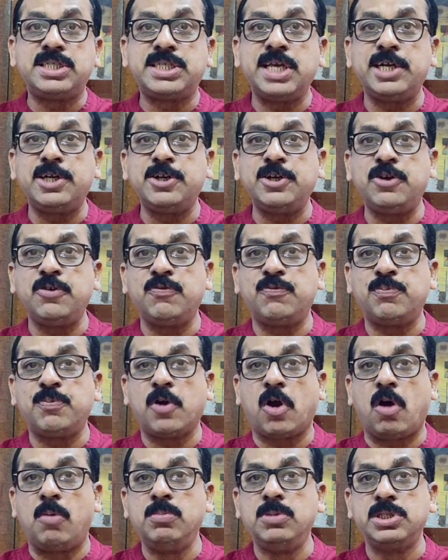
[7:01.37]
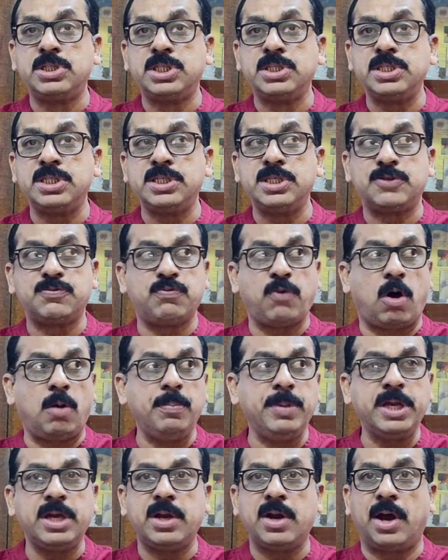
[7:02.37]
set of promises is
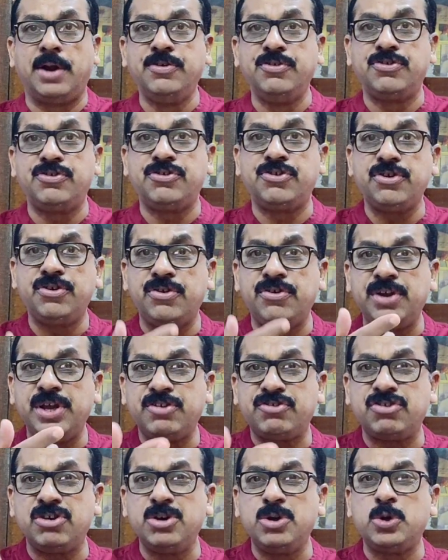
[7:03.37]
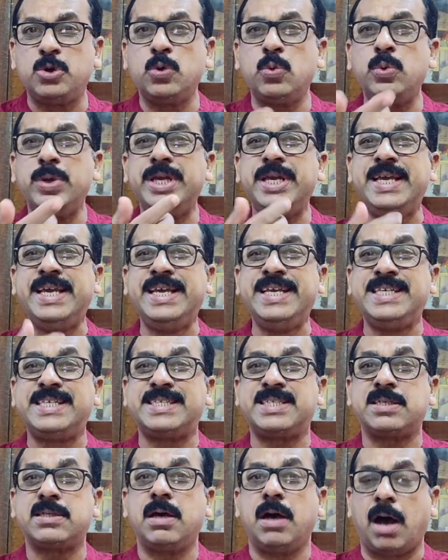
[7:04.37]
forming consideration to
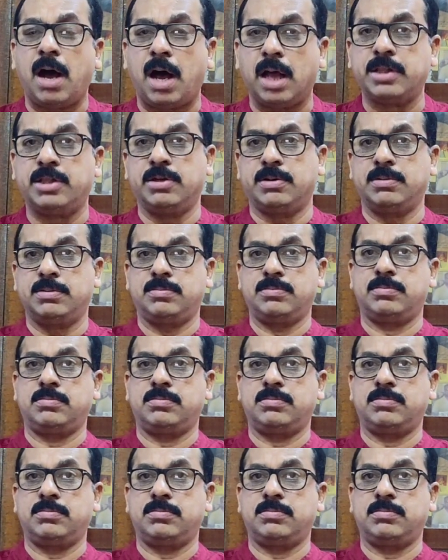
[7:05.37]
each other.